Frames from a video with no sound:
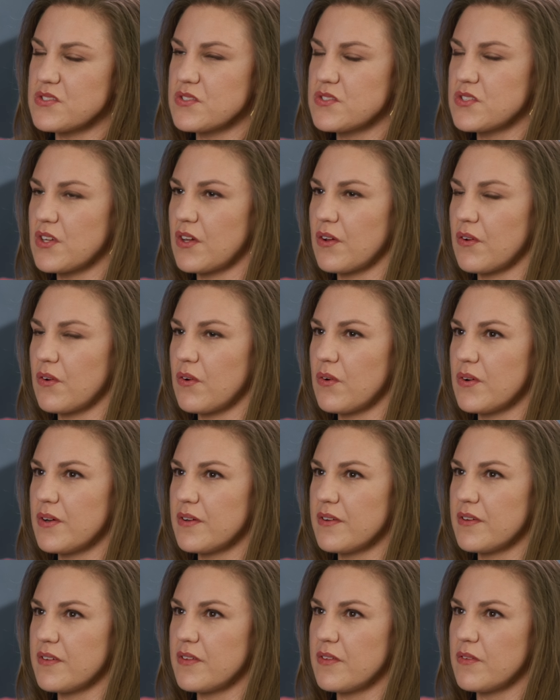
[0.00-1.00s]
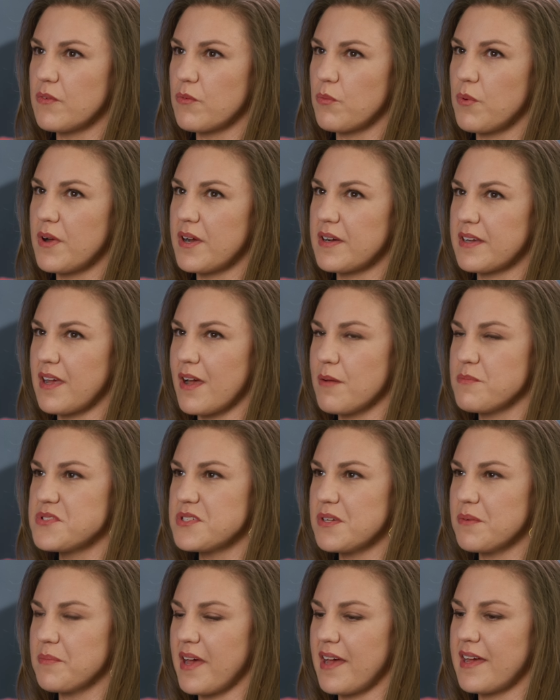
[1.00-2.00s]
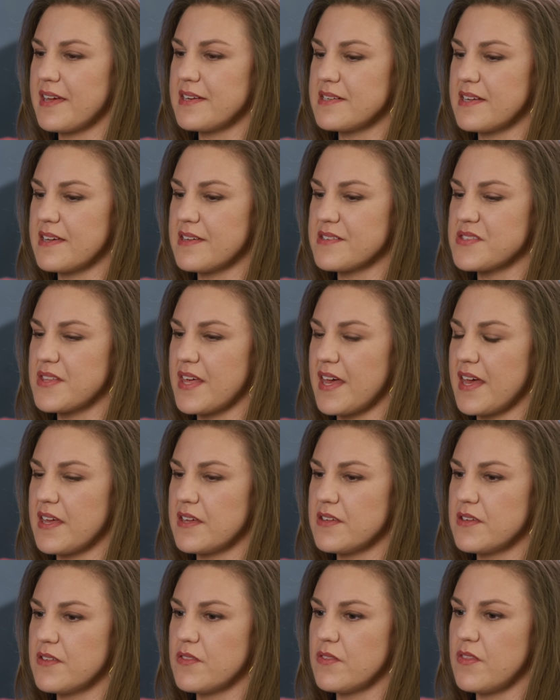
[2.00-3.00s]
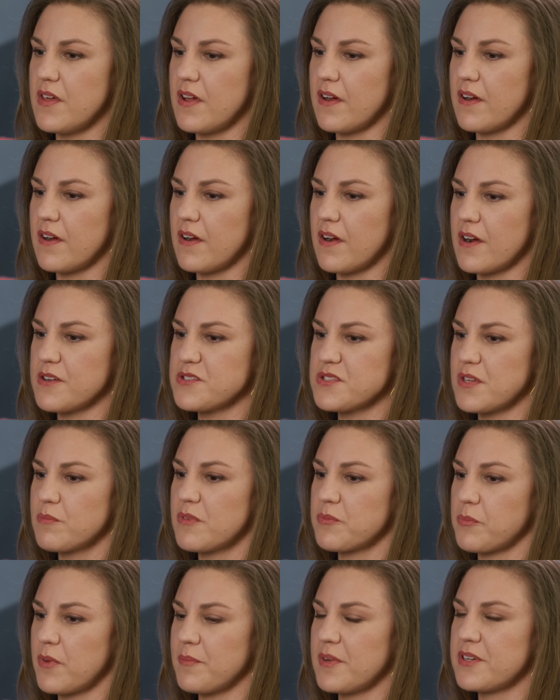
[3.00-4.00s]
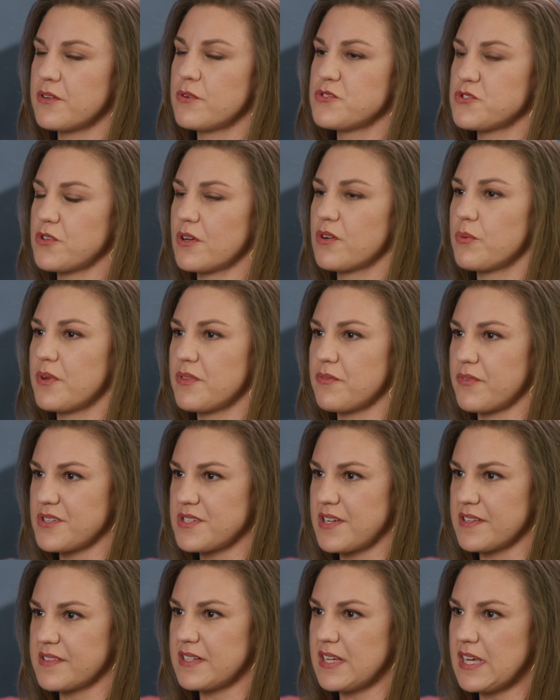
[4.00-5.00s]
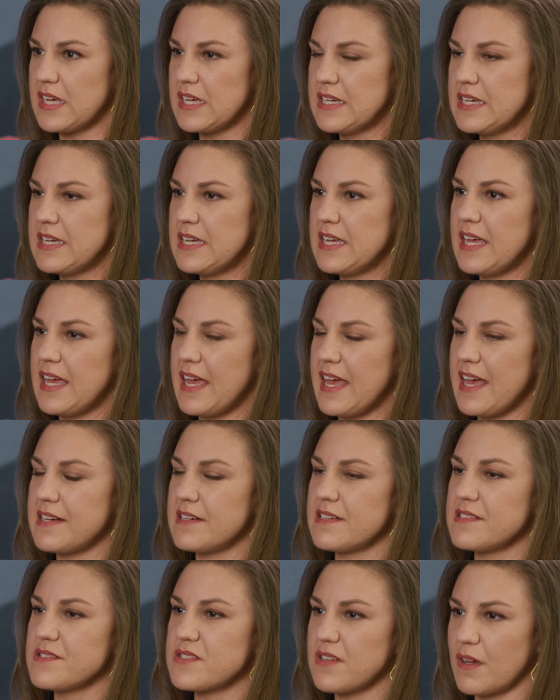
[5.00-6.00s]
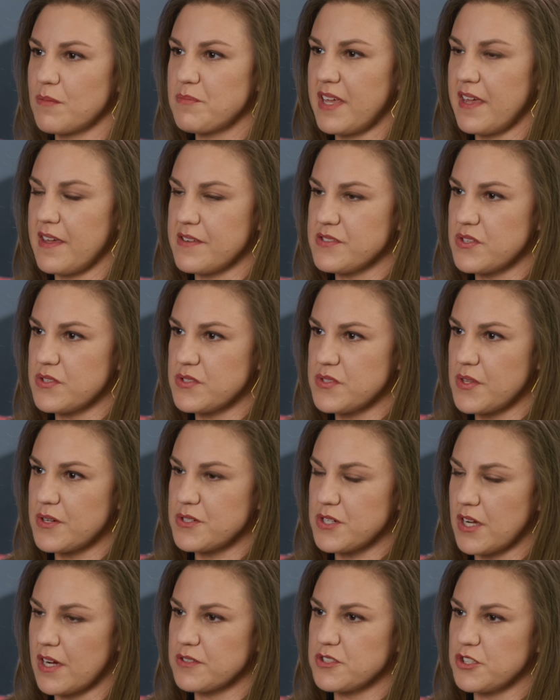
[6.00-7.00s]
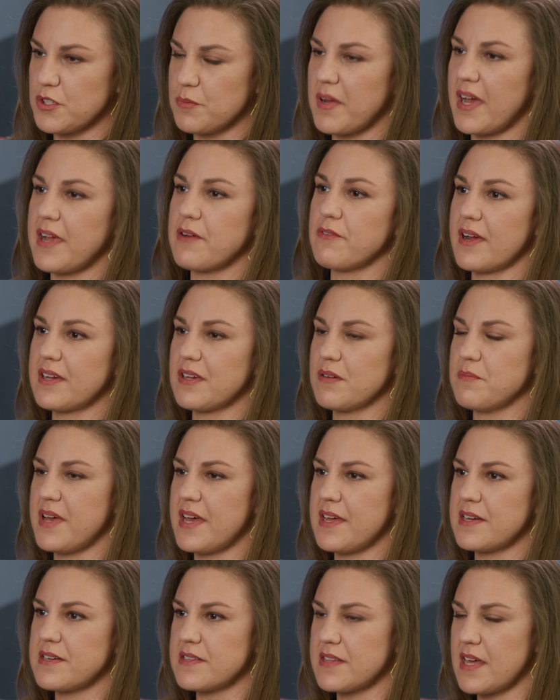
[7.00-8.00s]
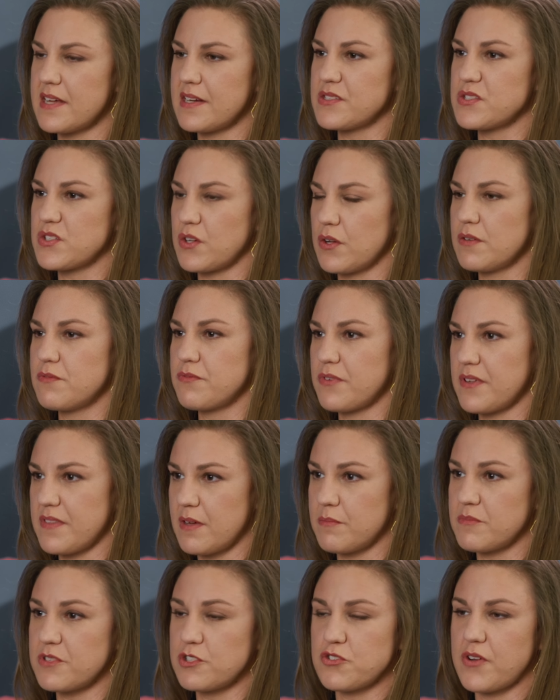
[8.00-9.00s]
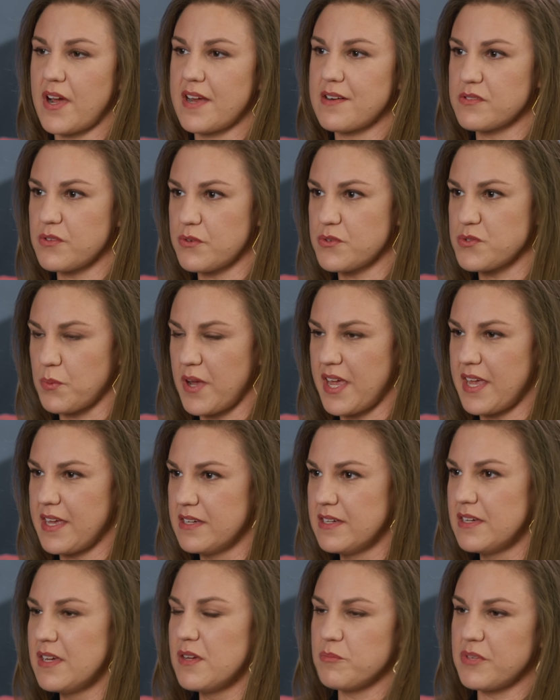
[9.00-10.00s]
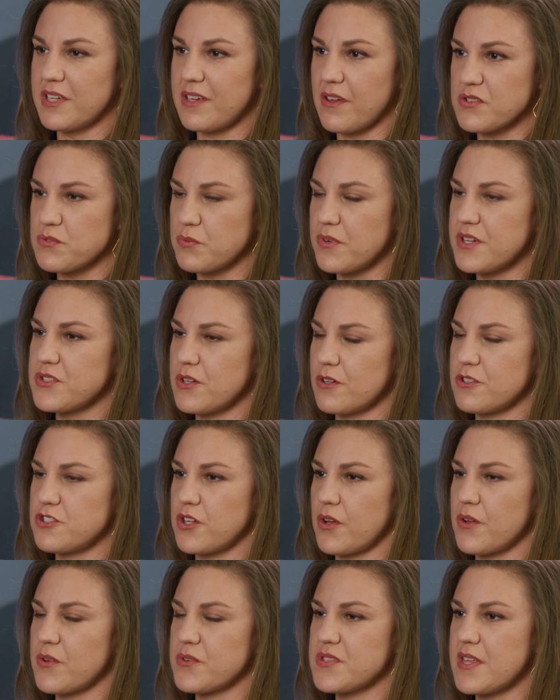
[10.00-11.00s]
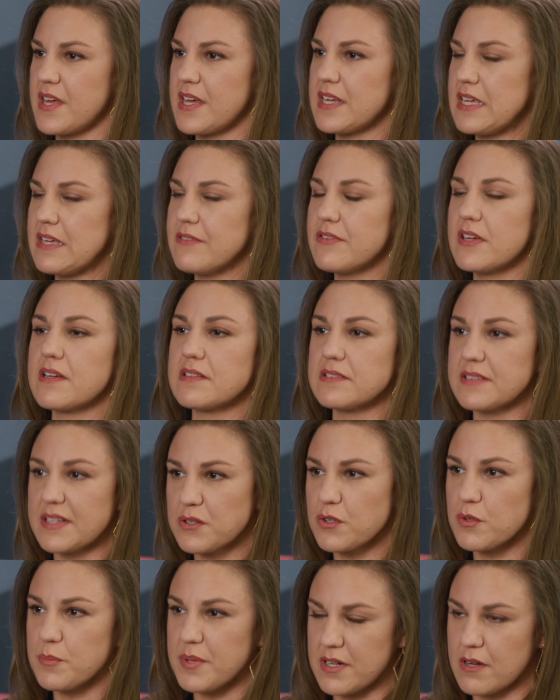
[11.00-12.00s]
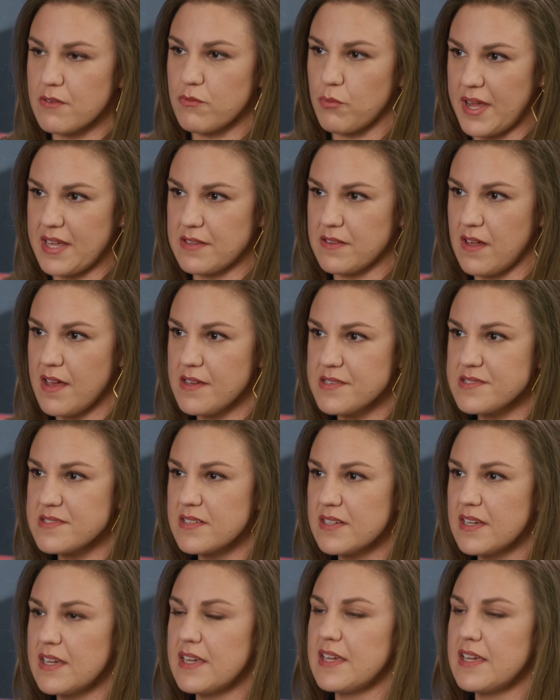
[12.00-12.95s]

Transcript: So what comes to mind is that there are some women who struggle with fertility, and in some cases their doctor might recommend that it's good for them to try to lose weight, because research shows that even a little bit of weight loss